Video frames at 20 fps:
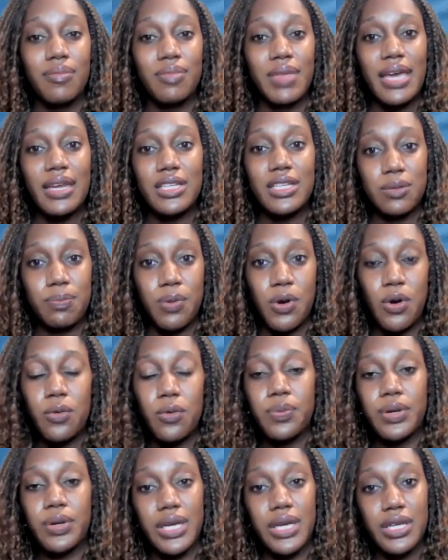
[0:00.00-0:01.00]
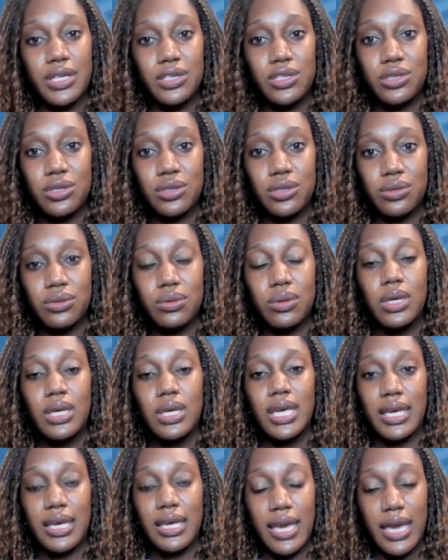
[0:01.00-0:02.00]
that is appropriate to
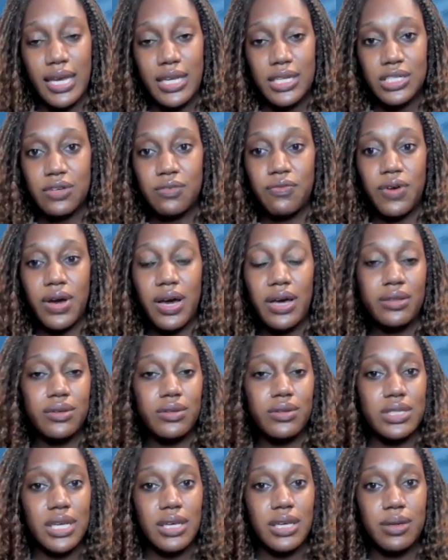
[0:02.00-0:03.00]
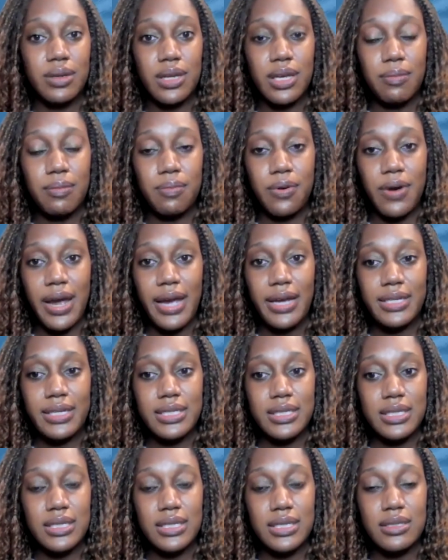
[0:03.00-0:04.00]
engaging fathers in
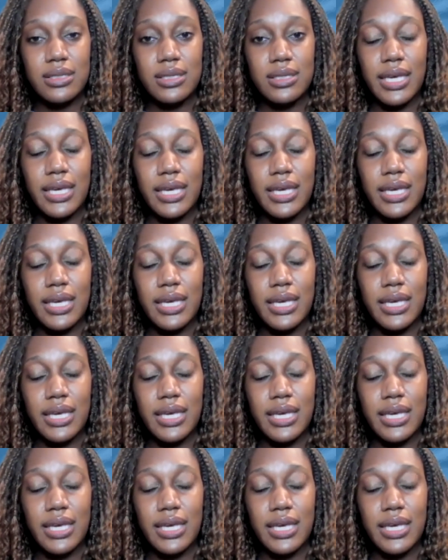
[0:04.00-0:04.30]
practices.